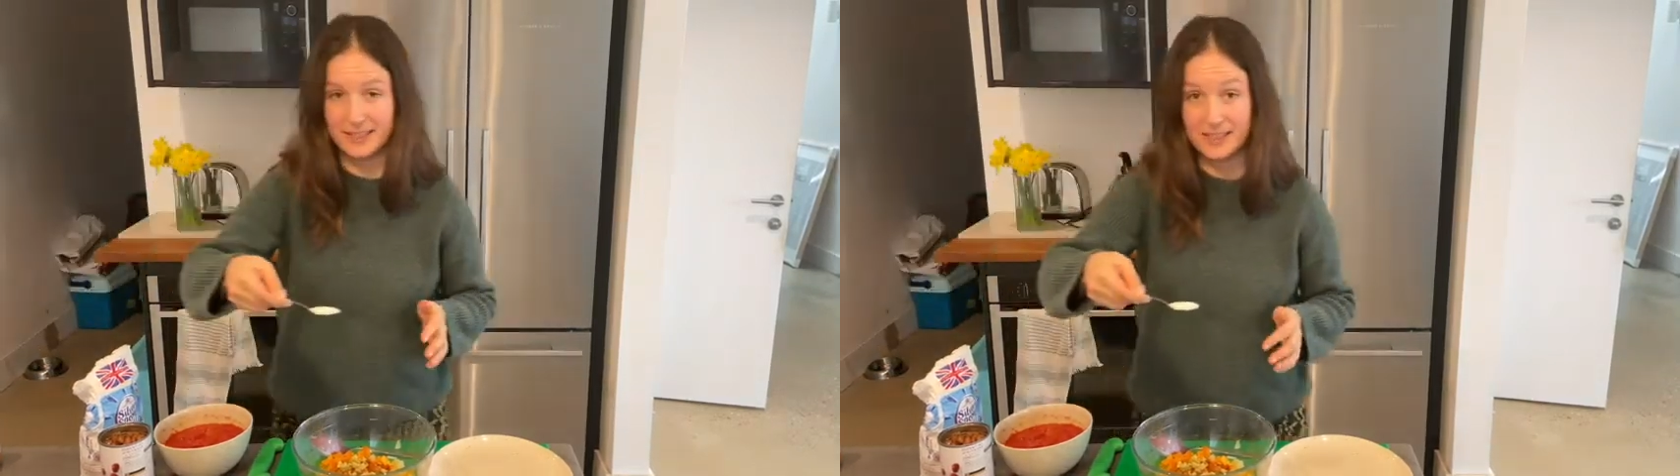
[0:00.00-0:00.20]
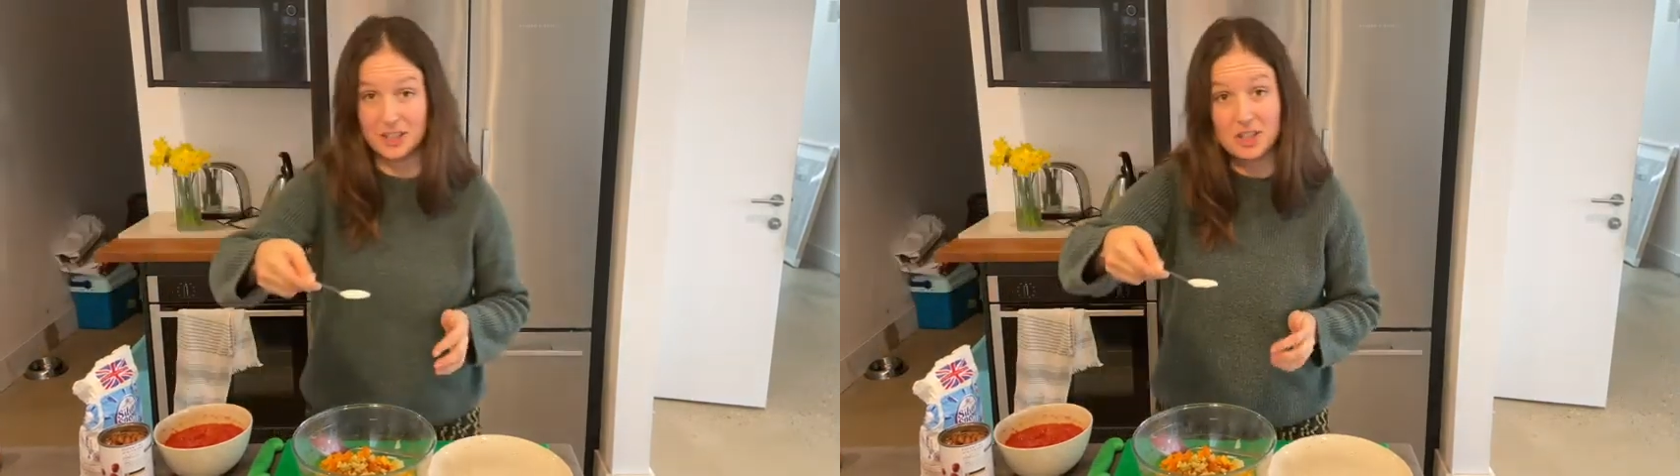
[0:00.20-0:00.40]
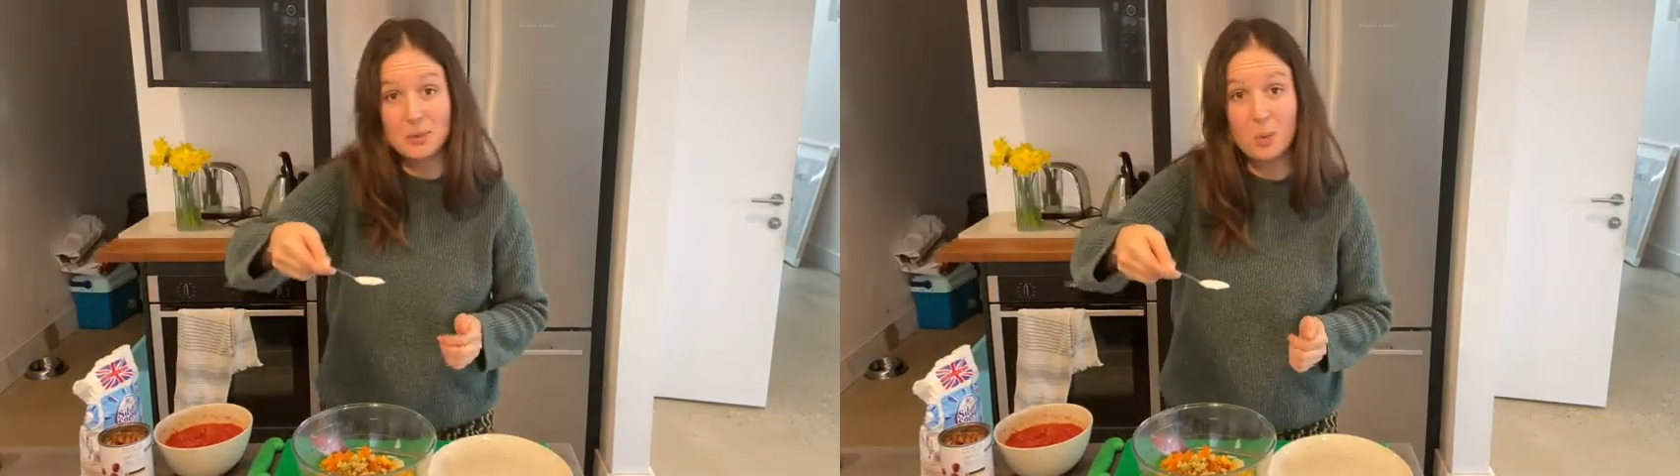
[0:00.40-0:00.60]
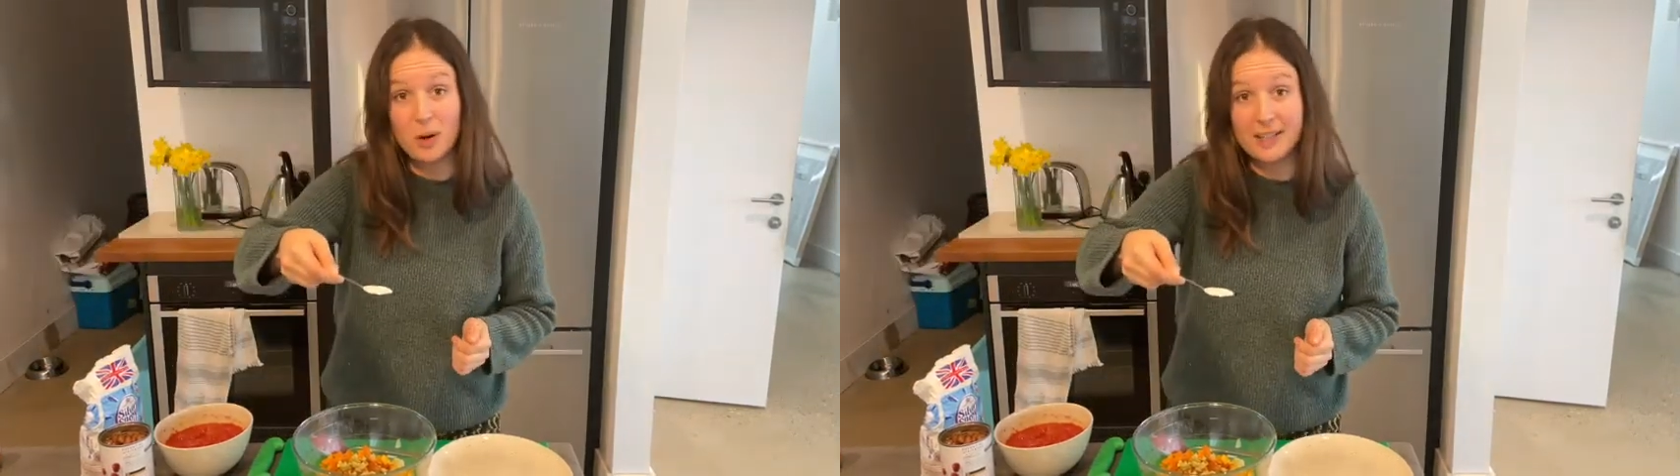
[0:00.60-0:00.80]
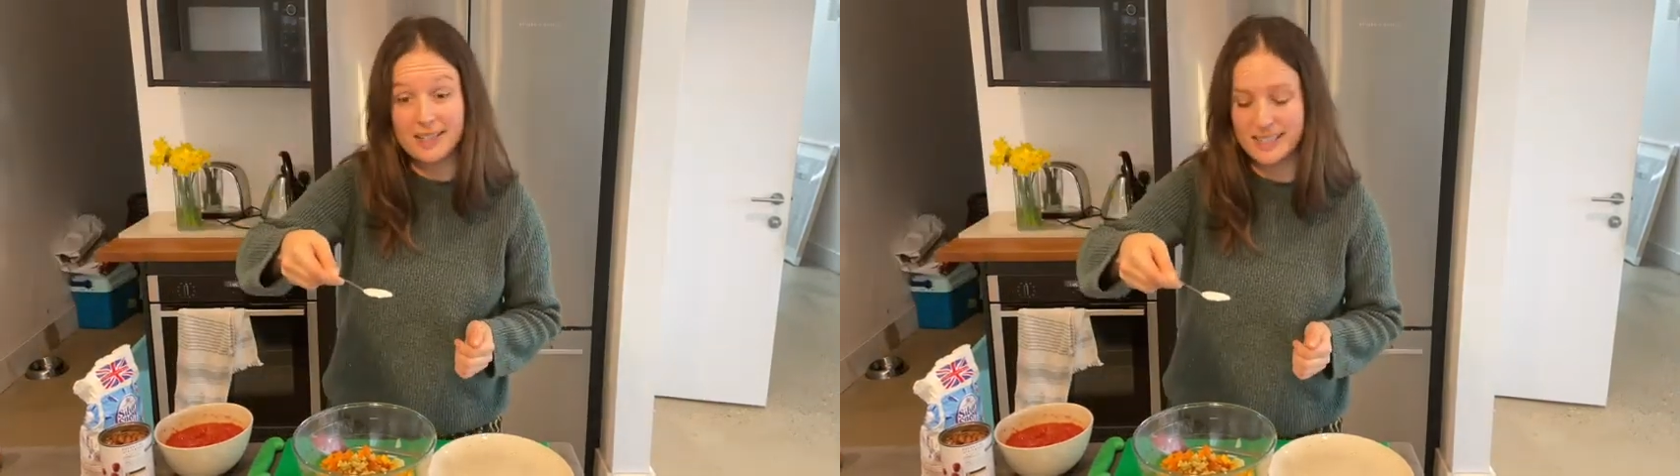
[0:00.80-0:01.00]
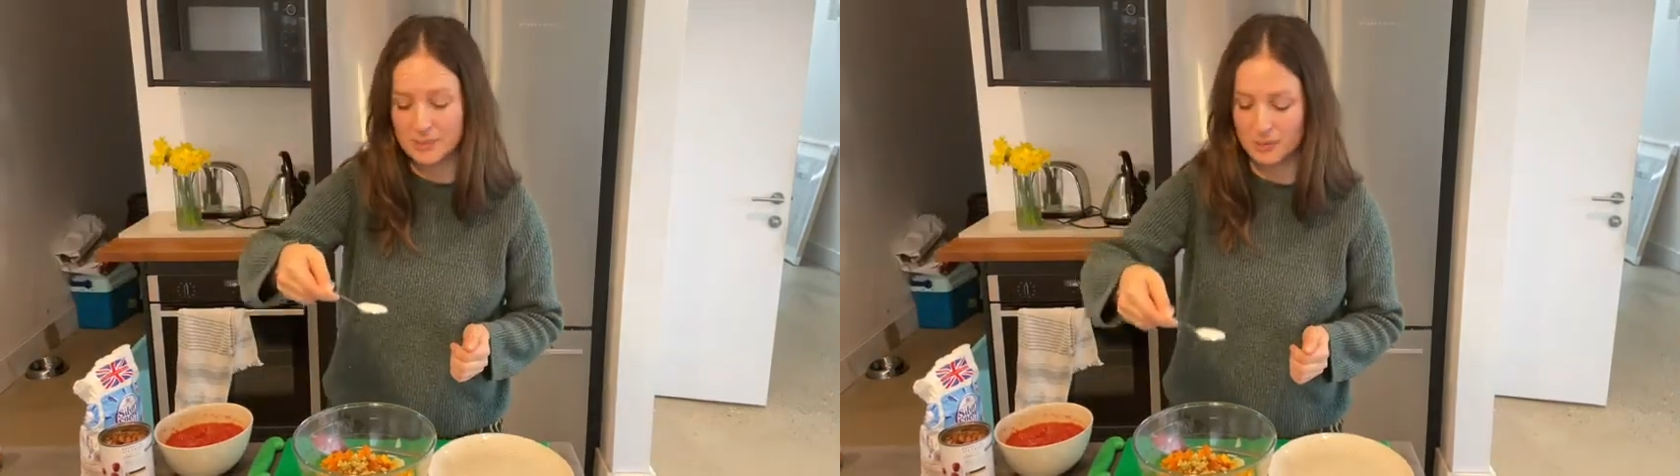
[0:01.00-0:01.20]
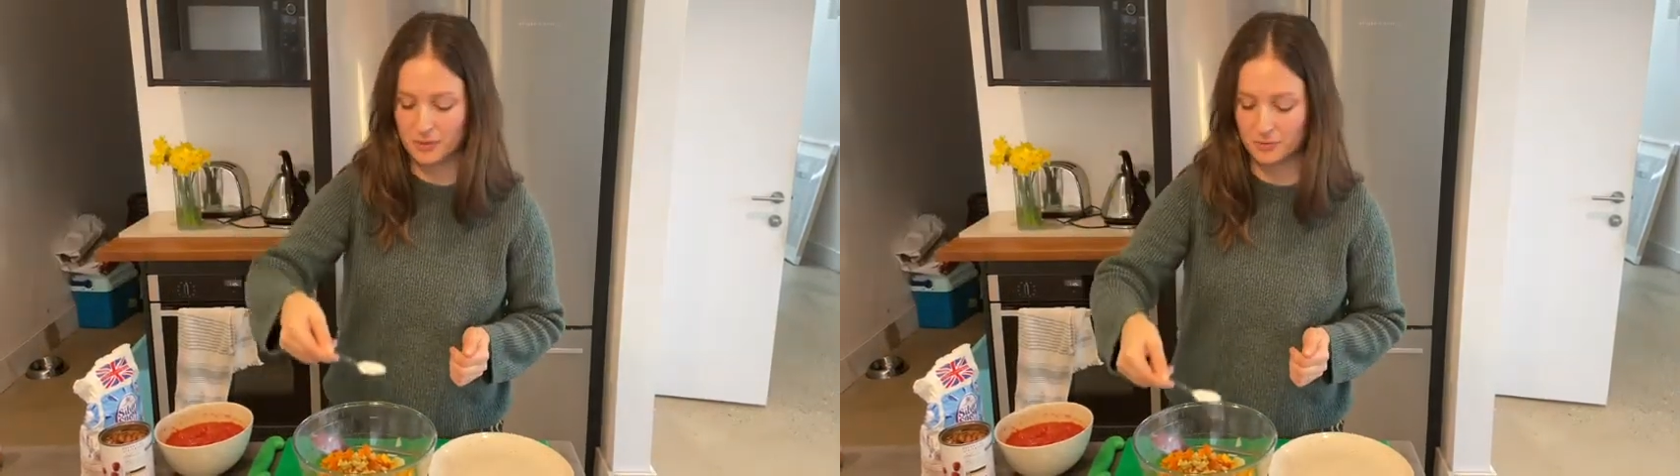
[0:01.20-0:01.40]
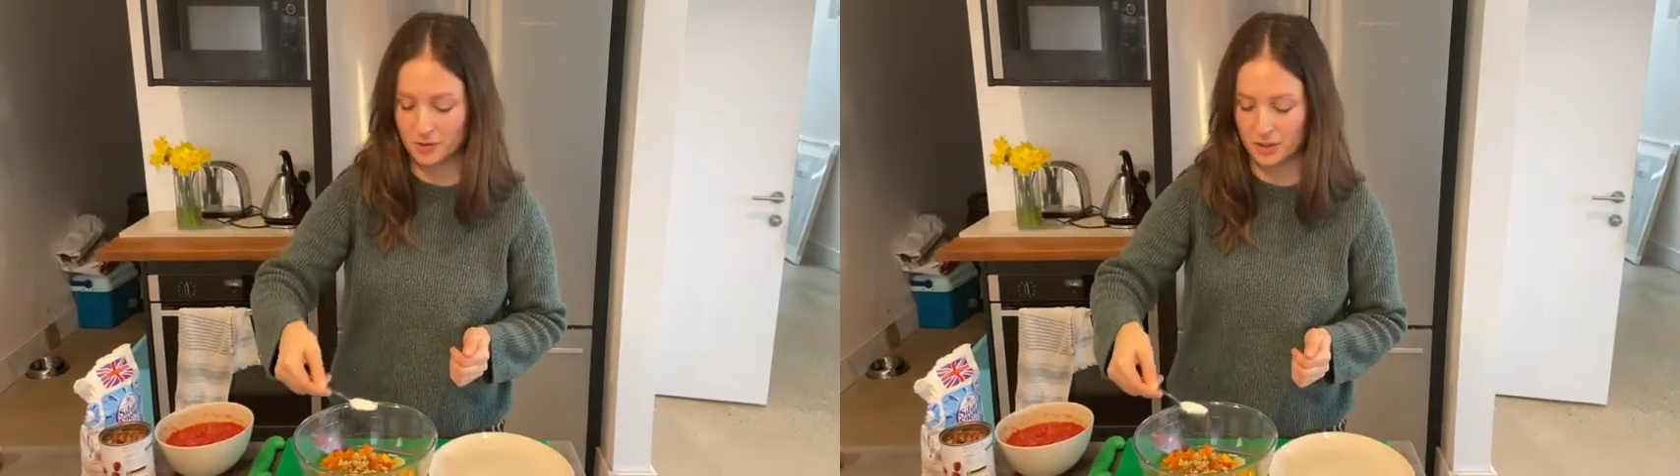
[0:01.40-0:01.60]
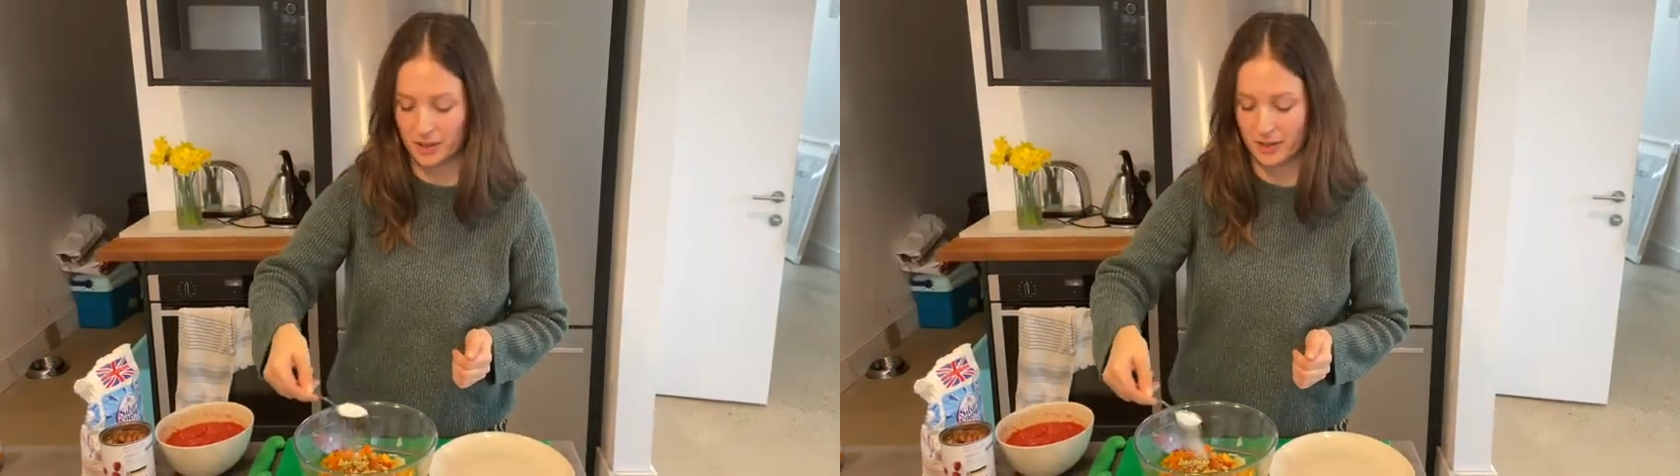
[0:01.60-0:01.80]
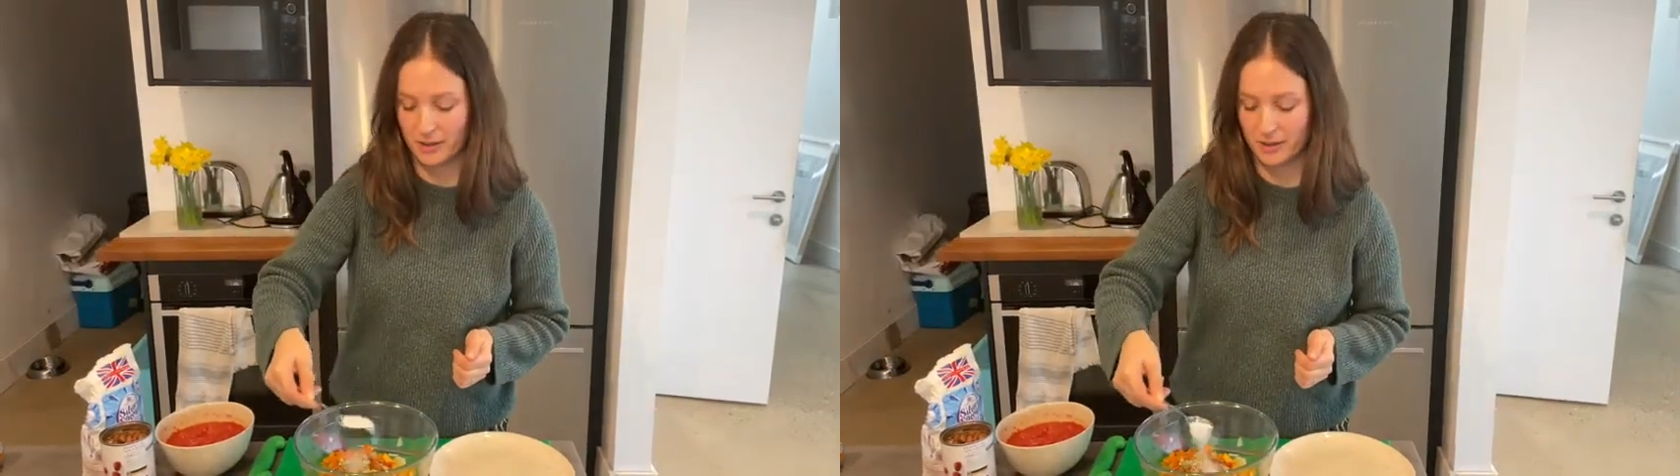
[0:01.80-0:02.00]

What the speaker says: It's just 1 teaspoon of sugar.